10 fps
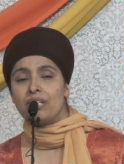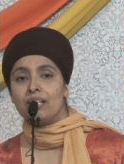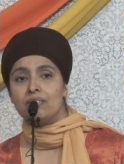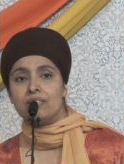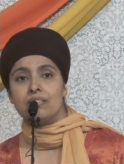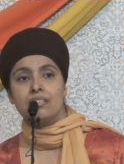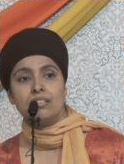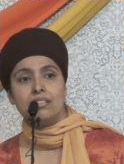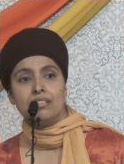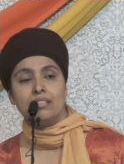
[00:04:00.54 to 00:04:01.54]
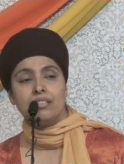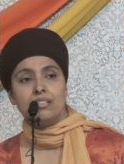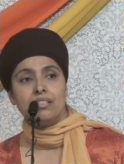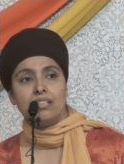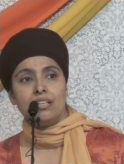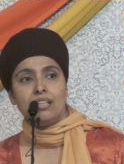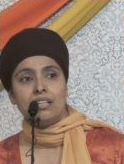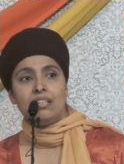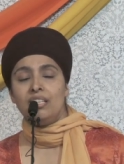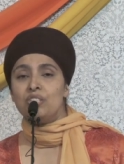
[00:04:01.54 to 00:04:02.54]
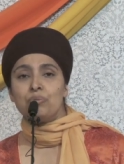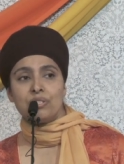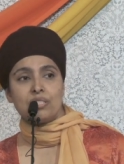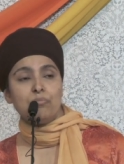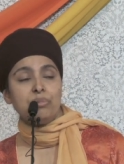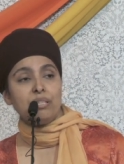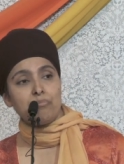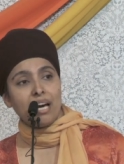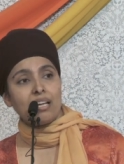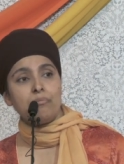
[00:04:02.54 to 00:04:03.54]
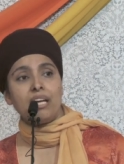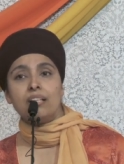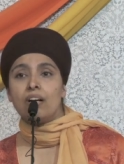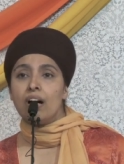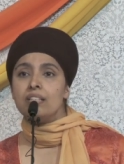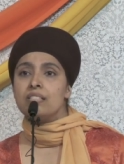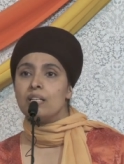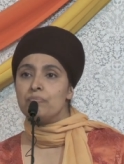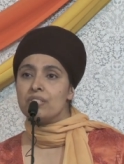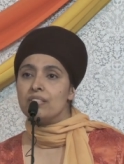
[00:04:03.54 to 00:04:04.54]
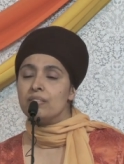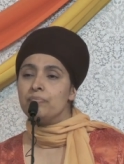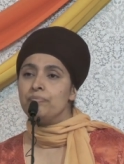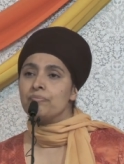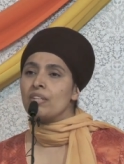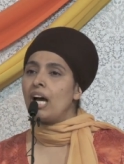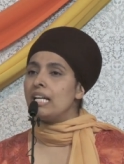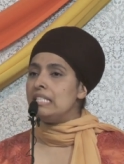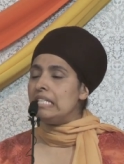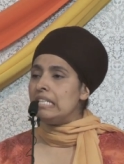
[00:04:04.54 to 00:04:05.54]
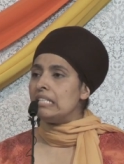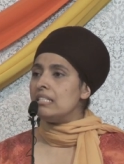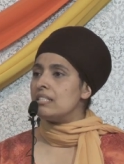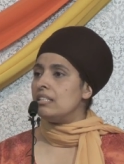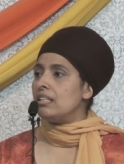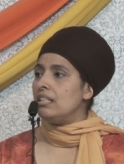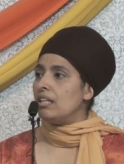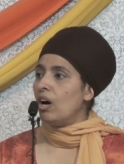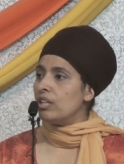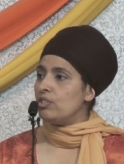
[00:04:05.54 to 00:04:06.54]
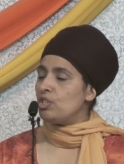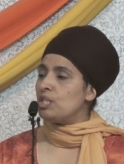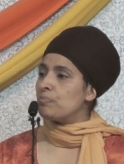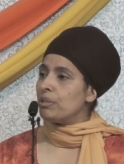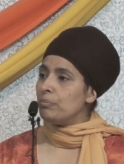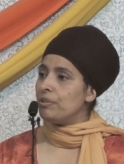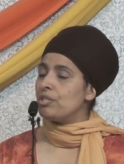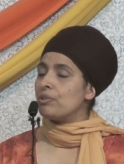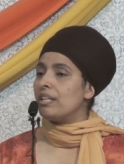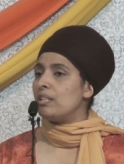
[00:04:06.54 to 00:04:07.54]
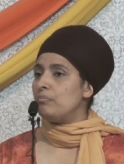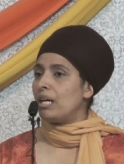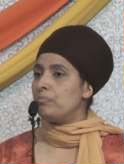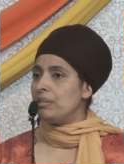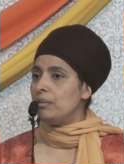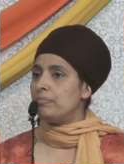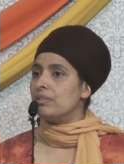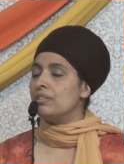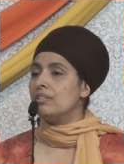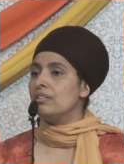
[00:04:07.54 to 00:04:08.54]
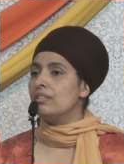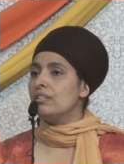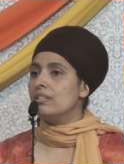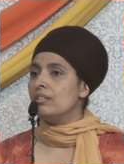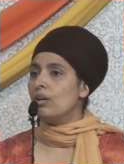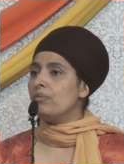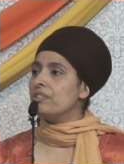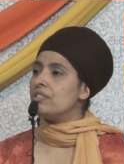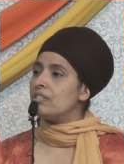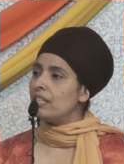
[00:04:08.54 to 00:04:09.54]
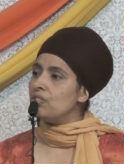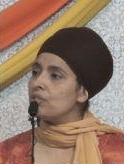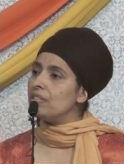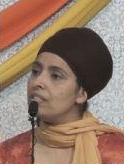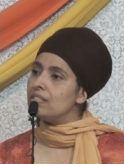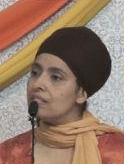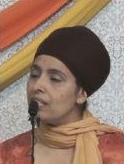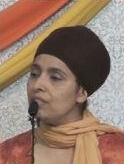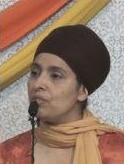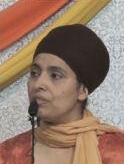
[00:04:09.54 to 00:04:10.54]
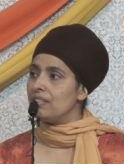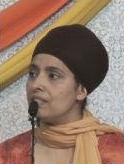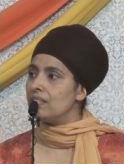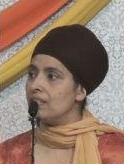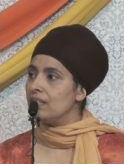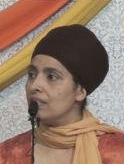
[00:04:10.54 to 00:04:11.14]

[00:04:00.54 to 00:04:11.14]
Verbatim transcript: grounds. These were simply man made concepts, ideas and ideologies perpetrated by people over centuries and centuries